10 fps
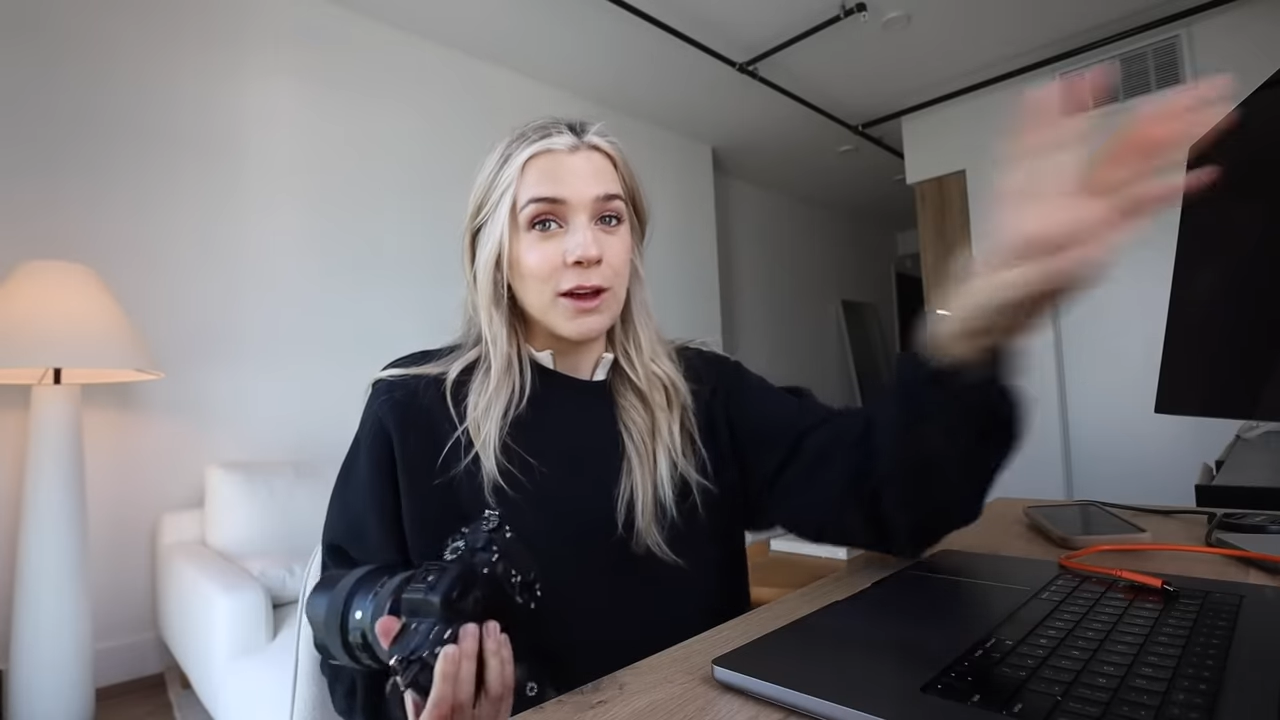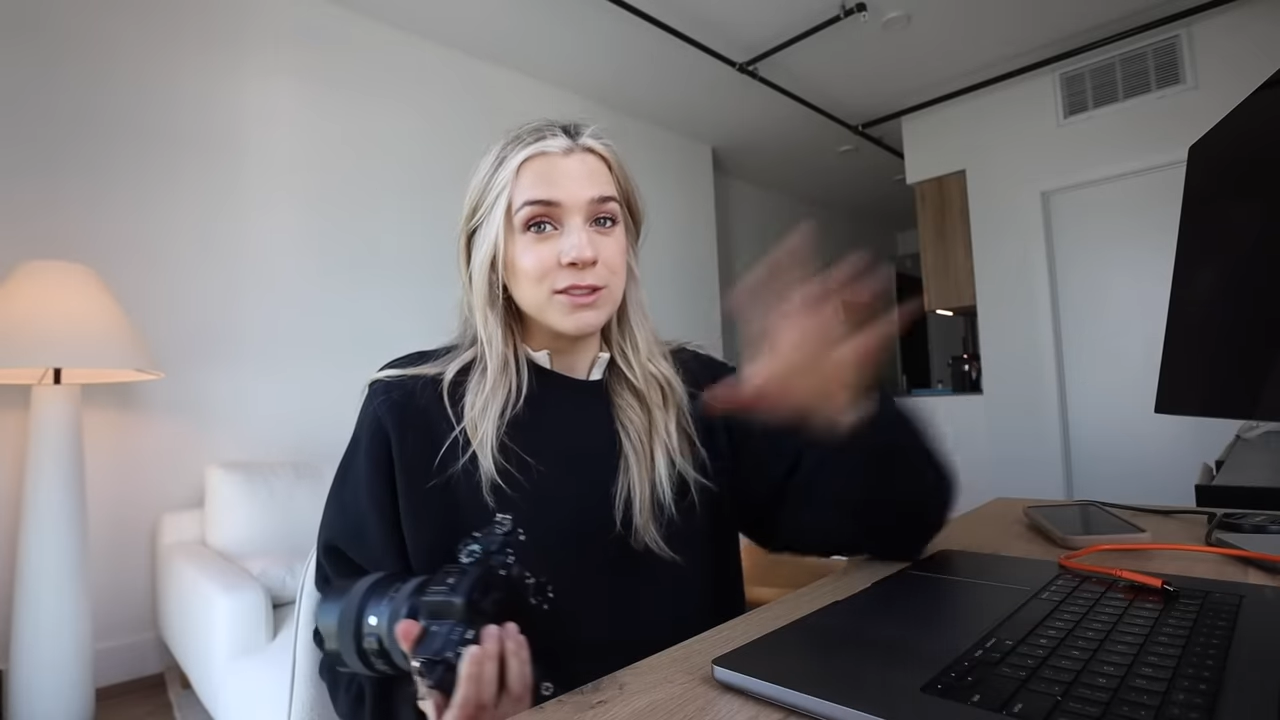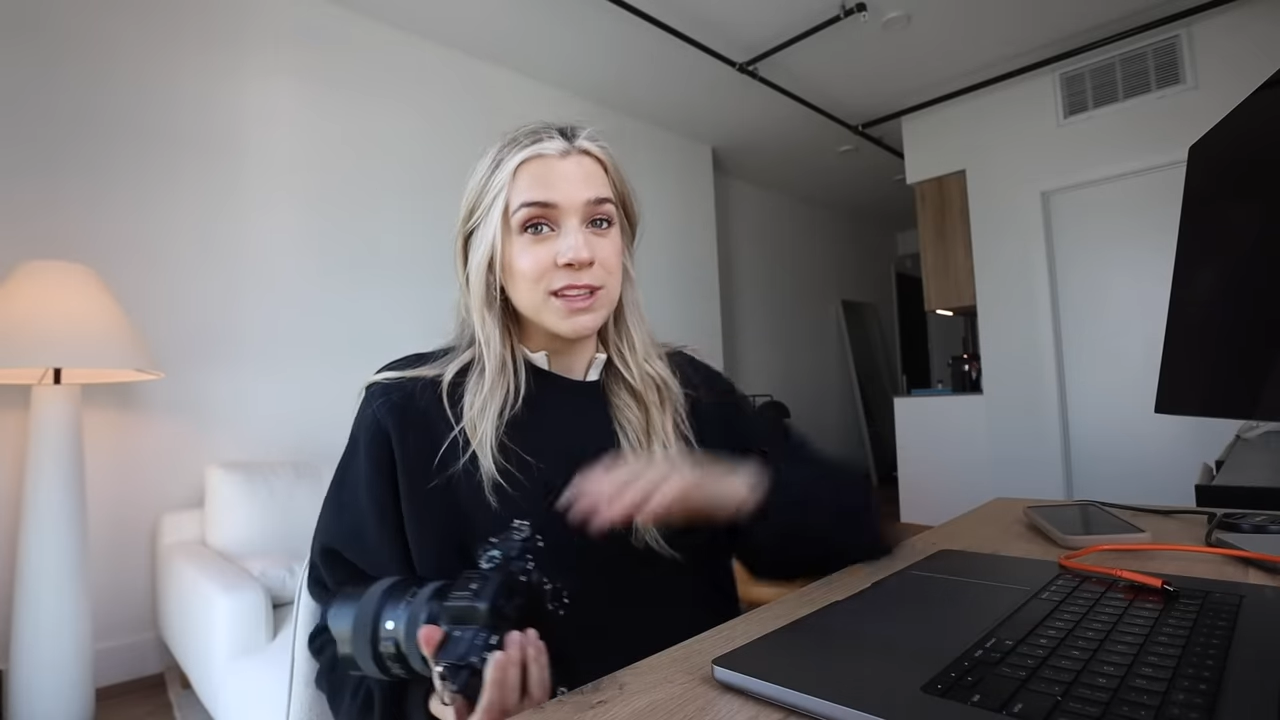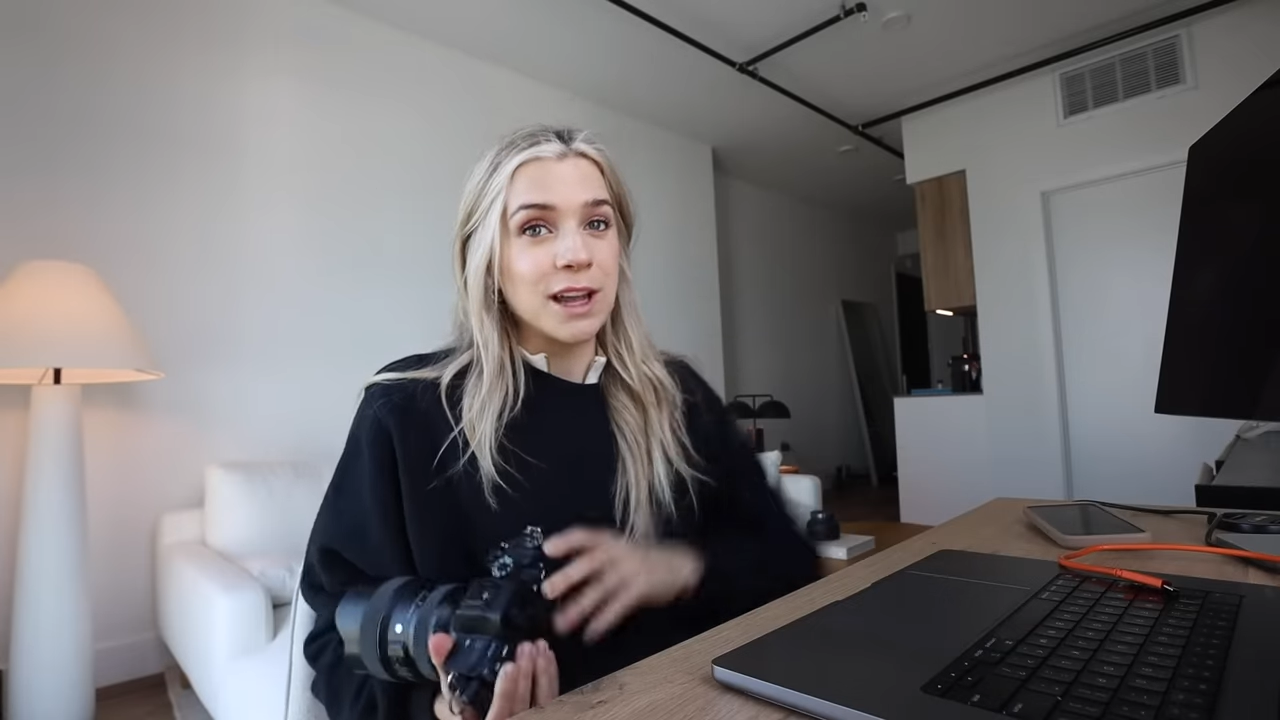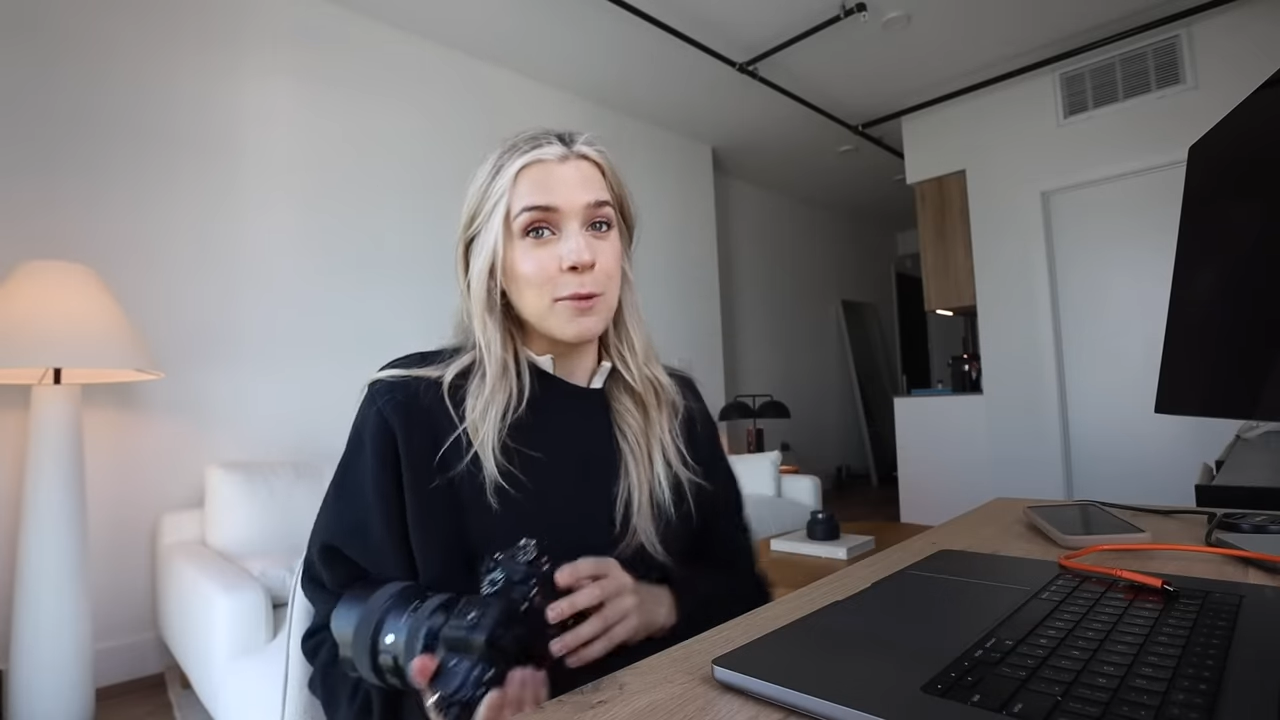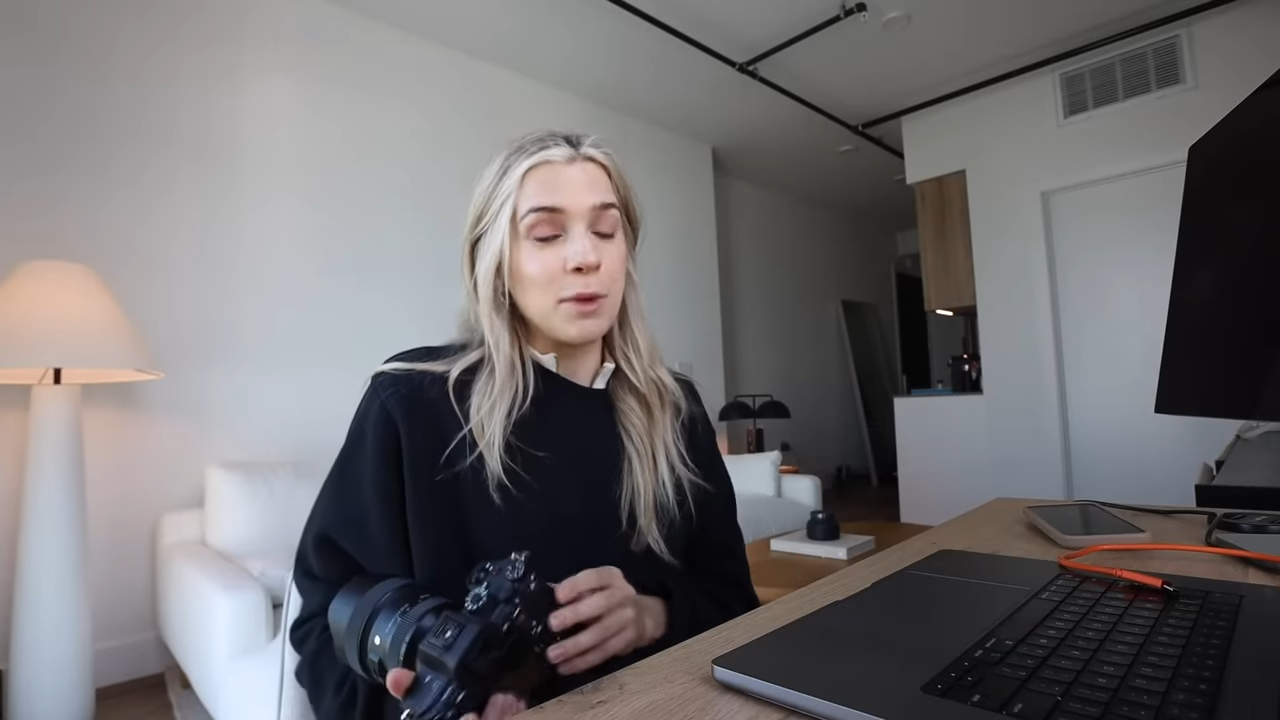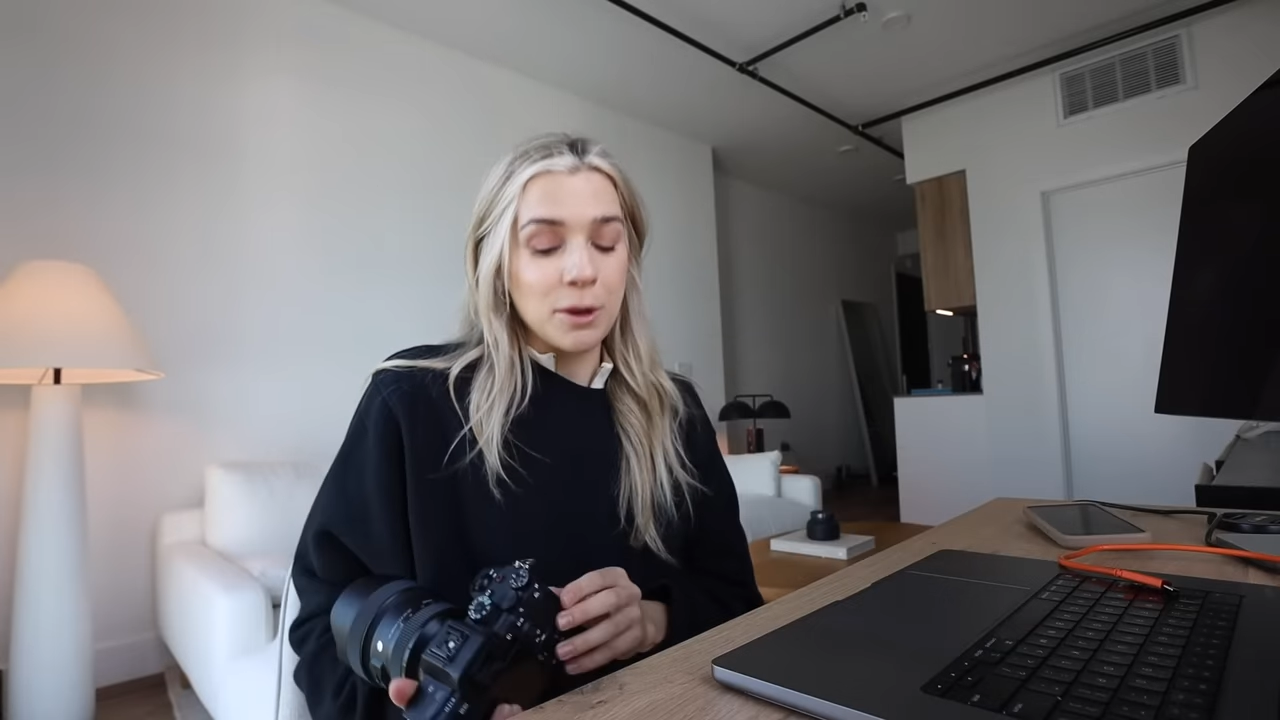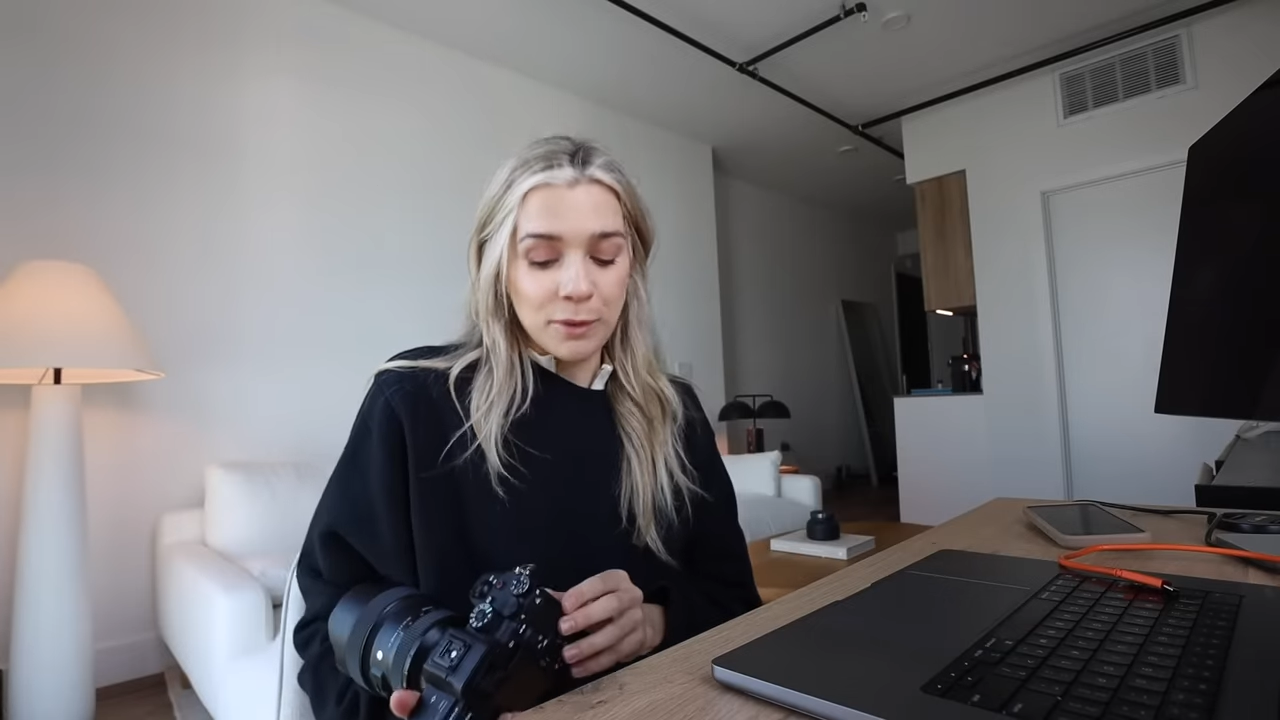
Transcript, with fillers: I was like, I've been